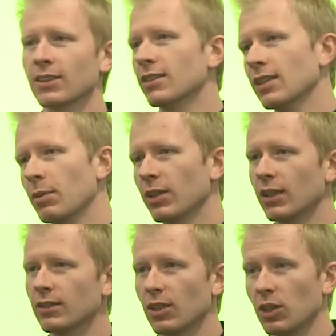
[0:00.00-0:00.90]
and some are
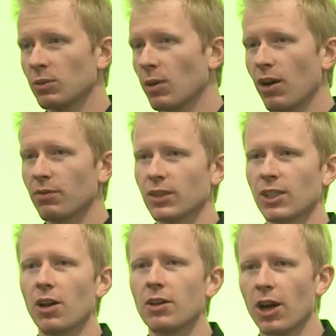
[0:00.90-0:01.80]
things that you hopefully
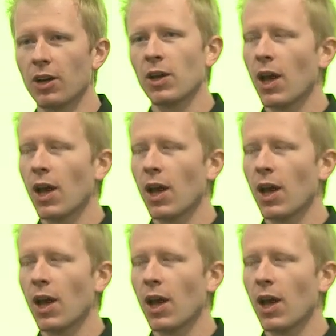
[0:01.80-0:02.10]
don't know,